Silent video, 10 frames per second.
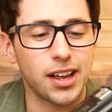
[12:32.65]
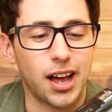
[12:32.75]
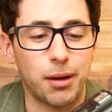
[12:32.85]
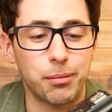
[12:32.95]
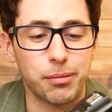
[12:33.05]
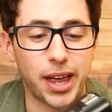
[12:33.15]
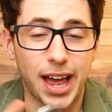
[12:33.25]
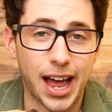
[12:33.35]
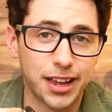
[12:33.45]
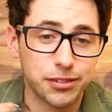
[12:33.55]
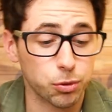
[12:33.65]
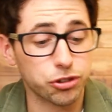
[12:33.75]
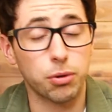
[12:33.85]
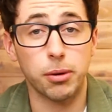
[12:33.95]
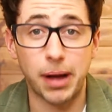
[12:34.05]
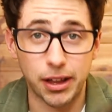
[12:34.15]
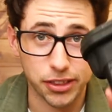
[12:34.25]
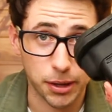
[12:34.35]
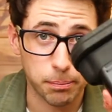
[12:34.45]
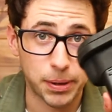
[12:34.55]
It has, what's cool about
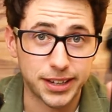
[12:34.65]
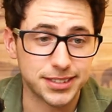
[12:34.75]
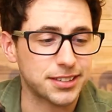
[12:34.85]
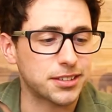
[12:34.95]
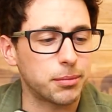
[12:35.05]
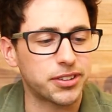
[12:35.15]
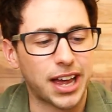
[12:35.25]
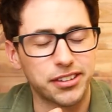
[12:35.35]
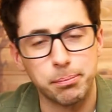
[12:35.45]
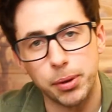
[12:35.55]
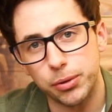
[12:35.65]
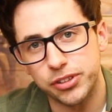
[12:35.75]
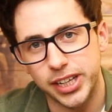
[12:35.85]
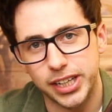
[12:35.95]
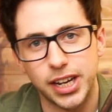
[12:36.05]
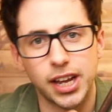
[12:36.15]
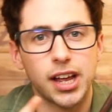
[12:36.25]
the peaker system is it has a built-in